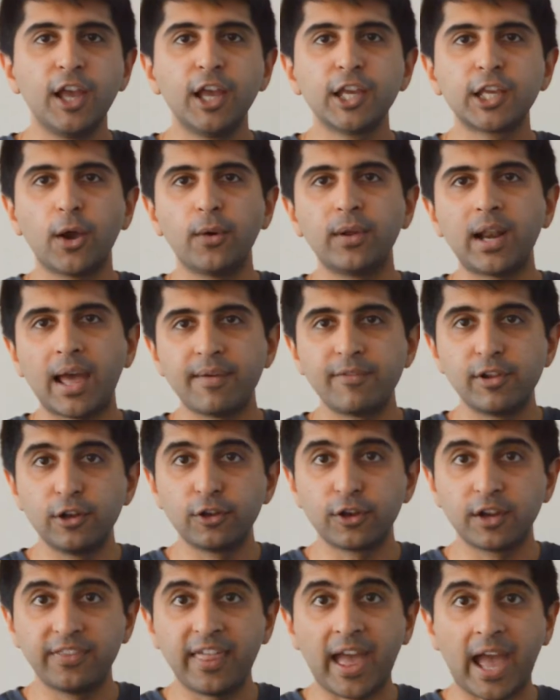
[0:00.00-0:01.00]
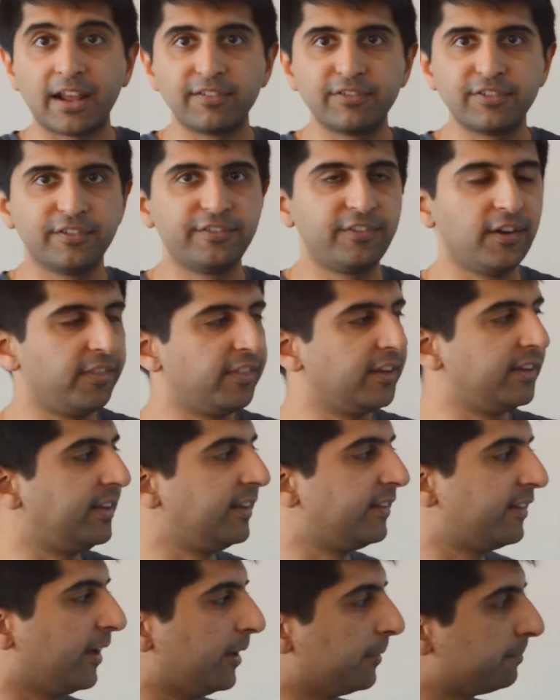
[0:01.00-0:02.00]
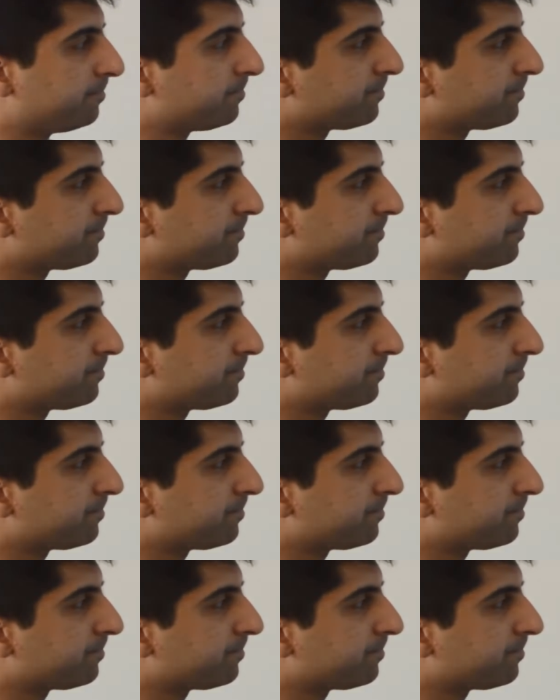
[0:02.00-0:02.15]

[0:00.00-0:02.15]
Go and have a look at that for further detail.